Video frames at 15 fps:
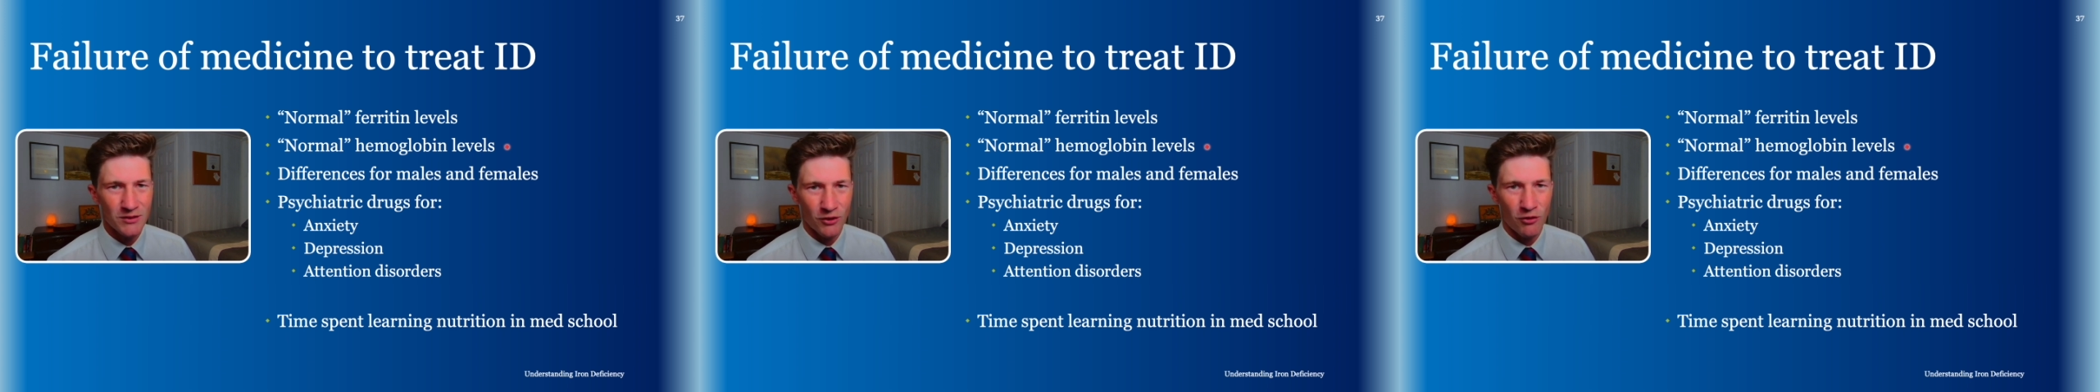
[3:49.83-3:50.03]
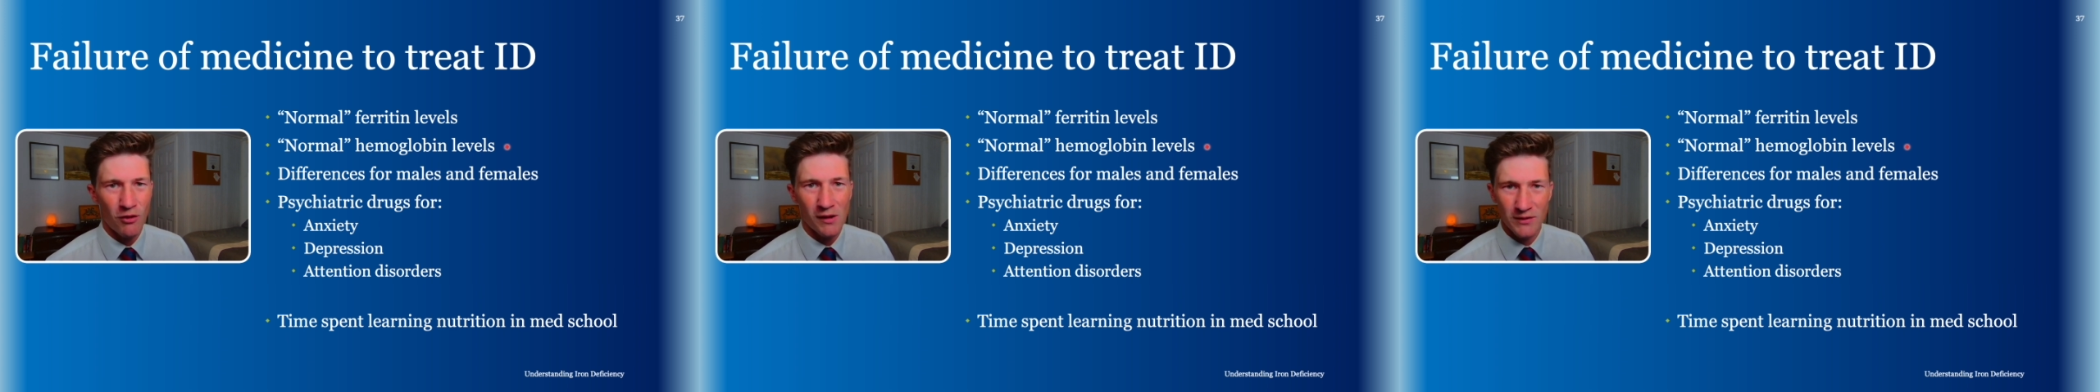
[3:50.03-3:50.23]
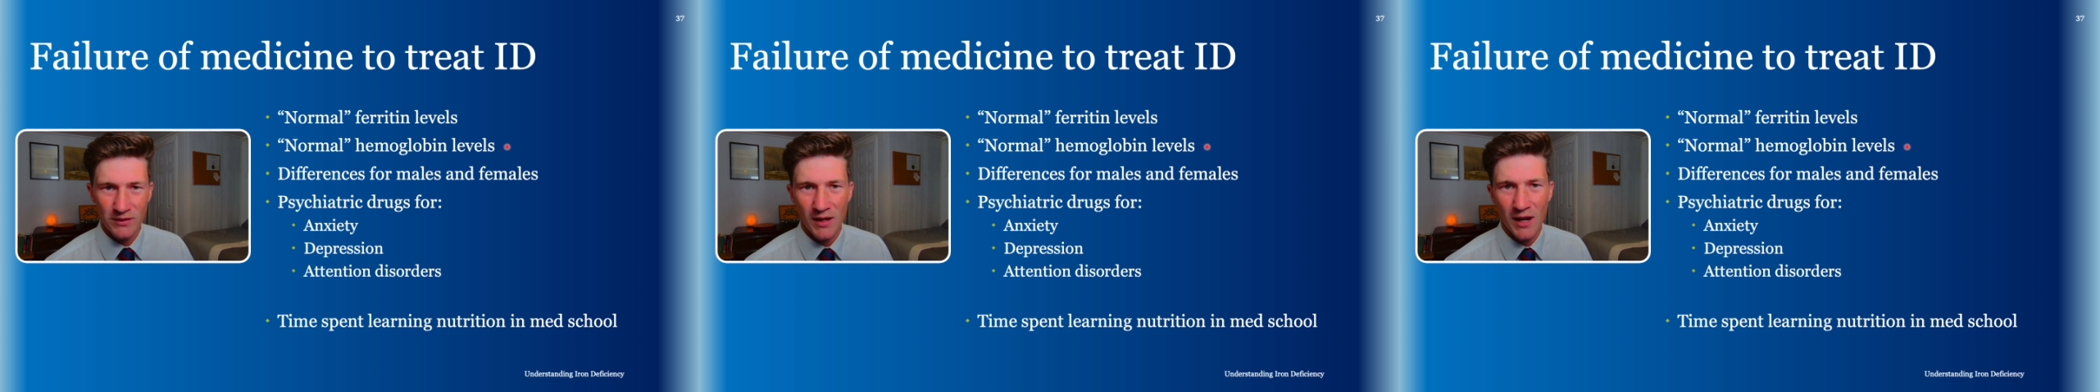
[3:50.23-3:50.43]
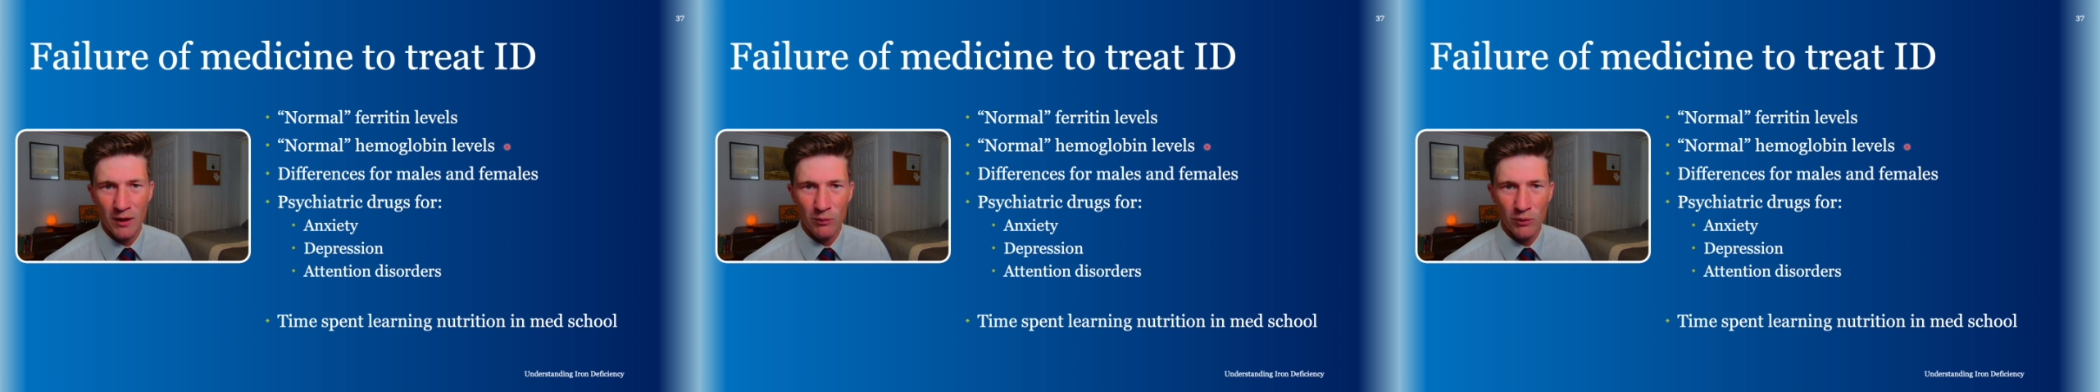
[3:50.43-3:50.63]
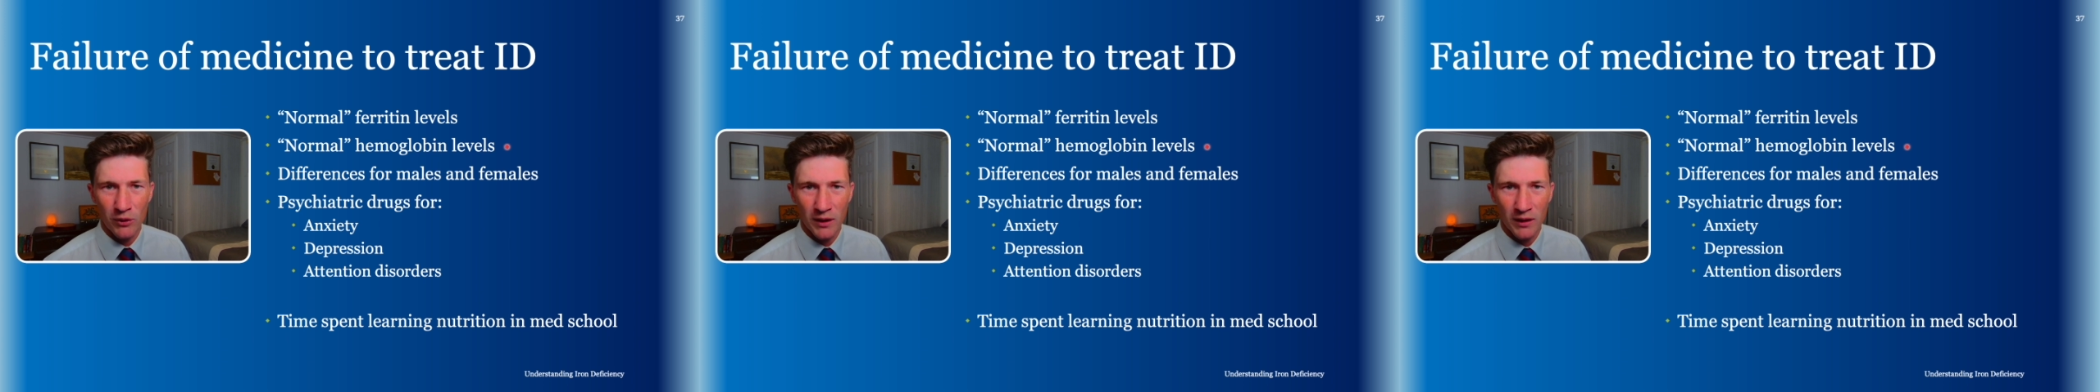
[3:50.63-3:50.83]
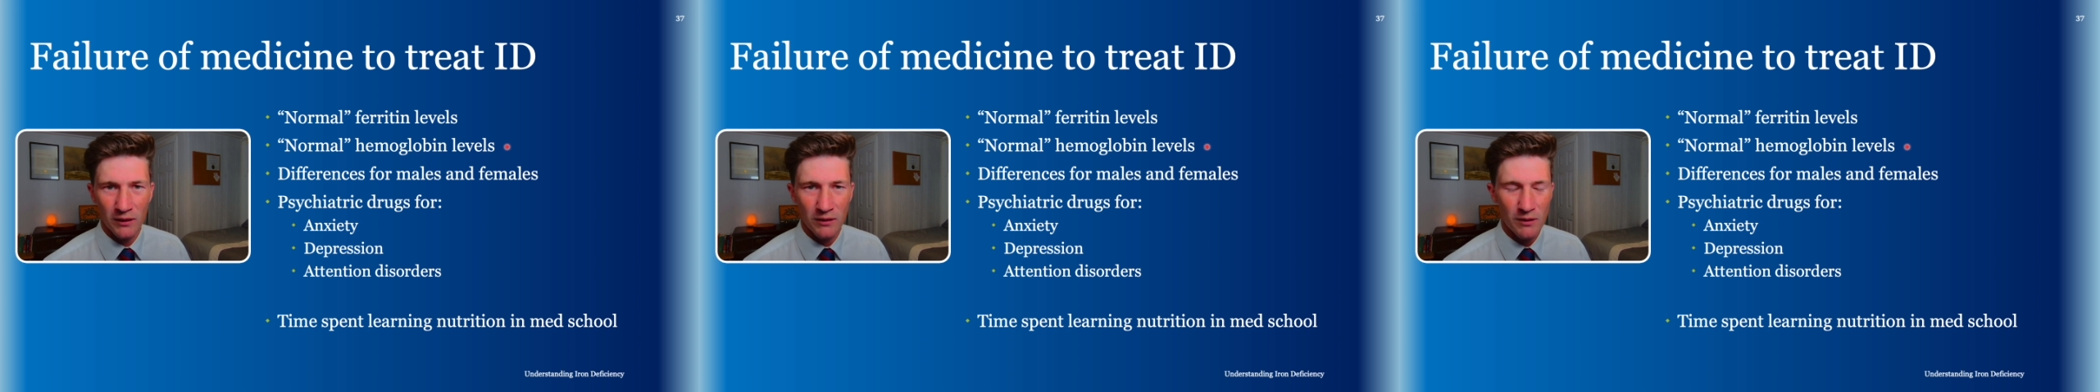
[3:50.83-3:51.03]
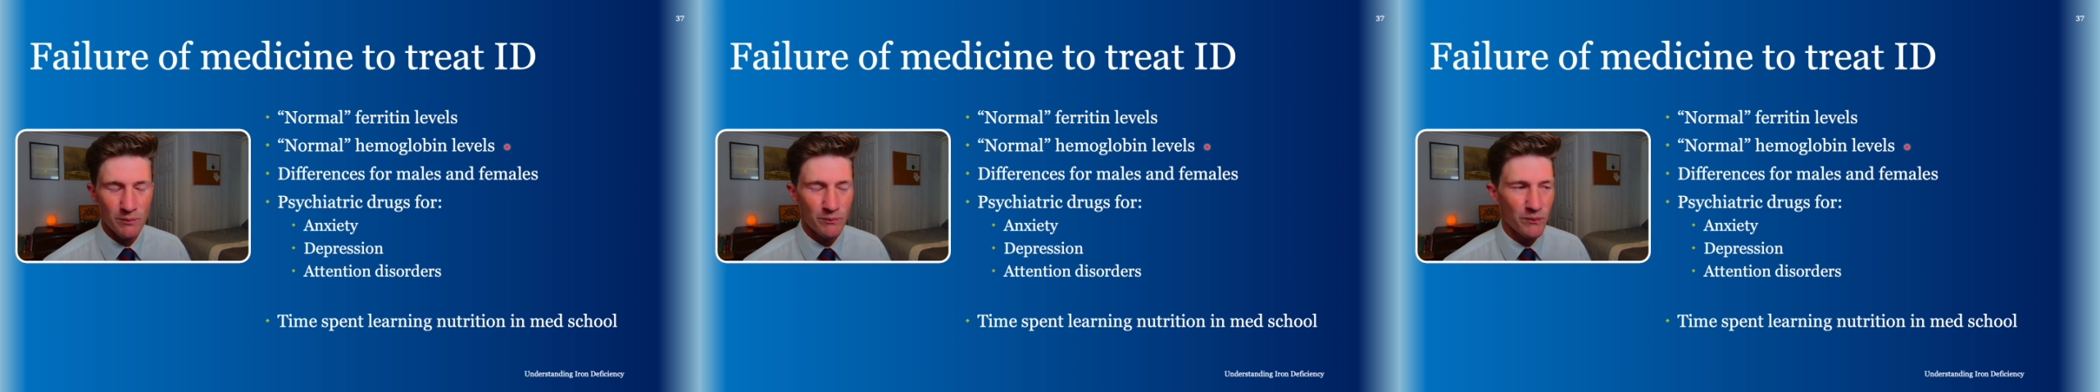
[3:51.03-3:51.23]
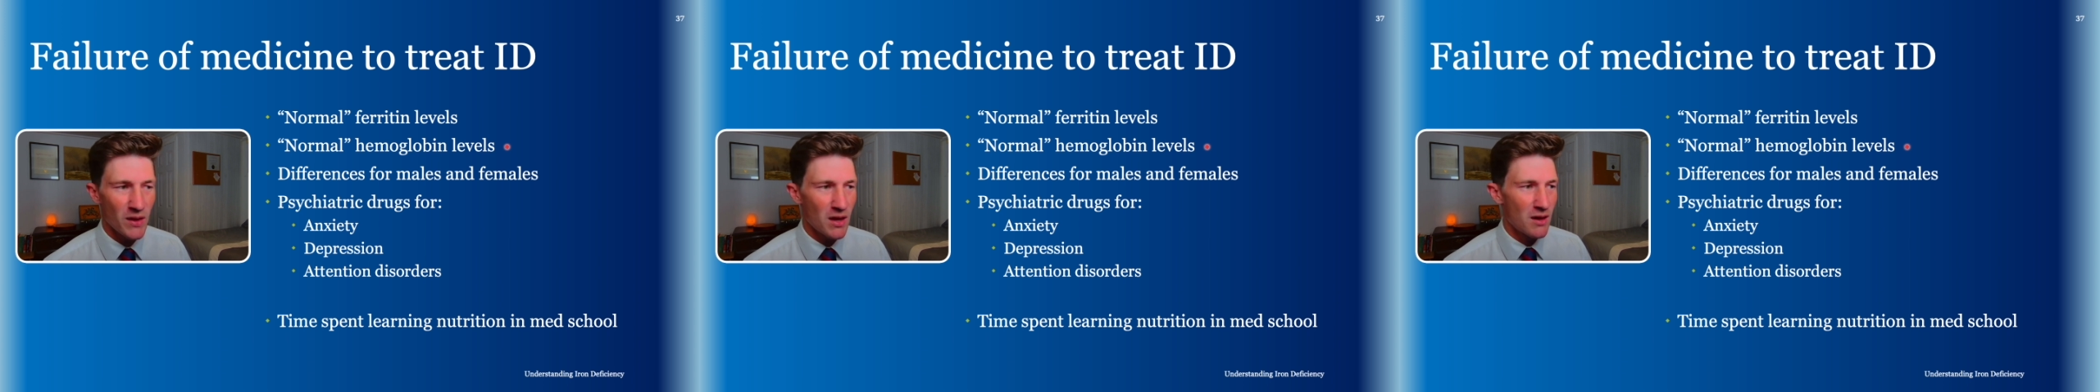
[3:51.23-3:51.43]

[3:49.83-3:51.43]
across the animal kingdom.